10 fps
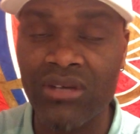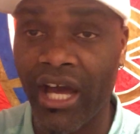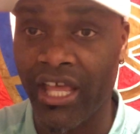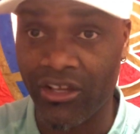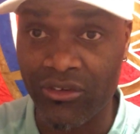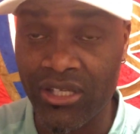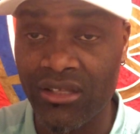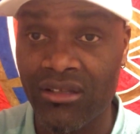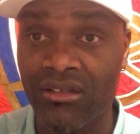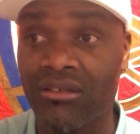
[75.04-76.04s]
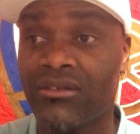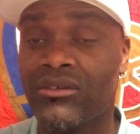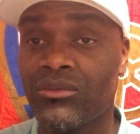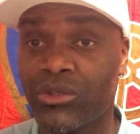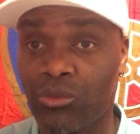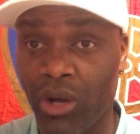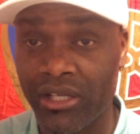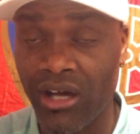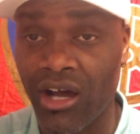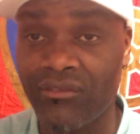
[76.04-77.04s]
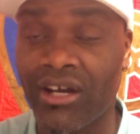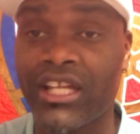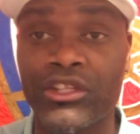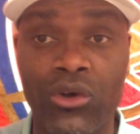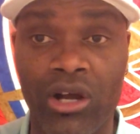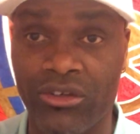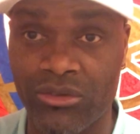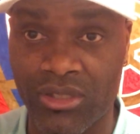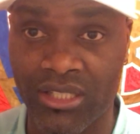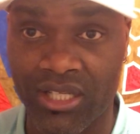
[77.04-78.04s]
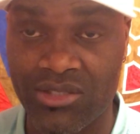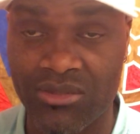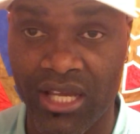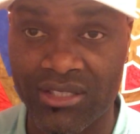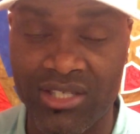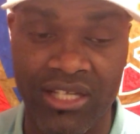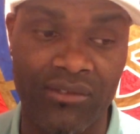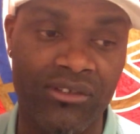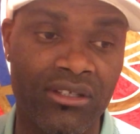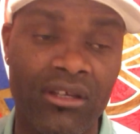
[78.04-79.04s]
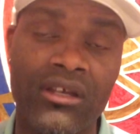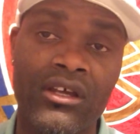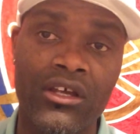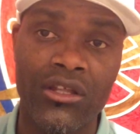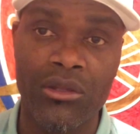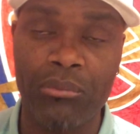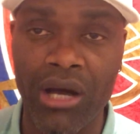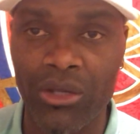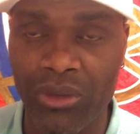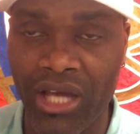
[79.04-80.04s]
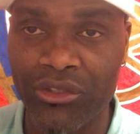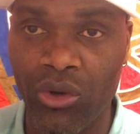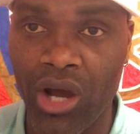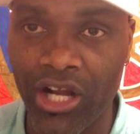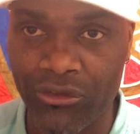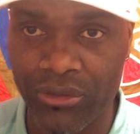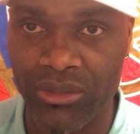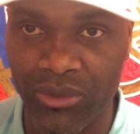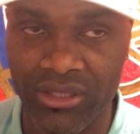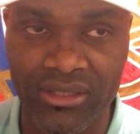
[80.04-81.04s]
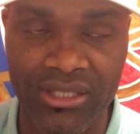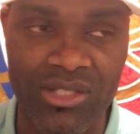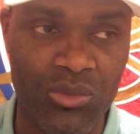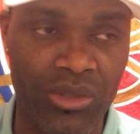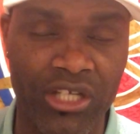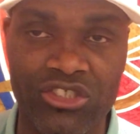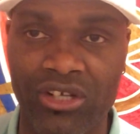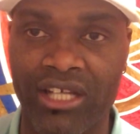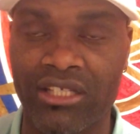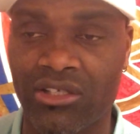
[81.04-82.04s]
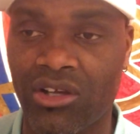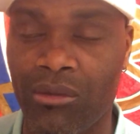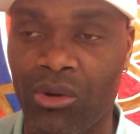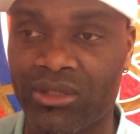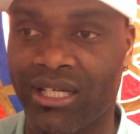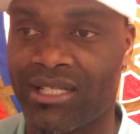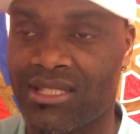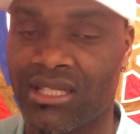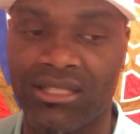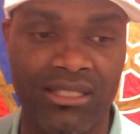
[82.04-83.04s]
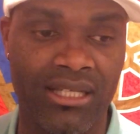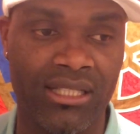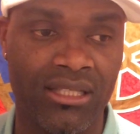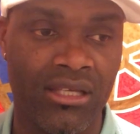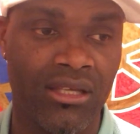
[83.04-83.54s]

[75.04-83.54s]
I agree with one off, and I don't agree with the next side of it. The part that I don't agree with is where Troy Deeney come out and stated that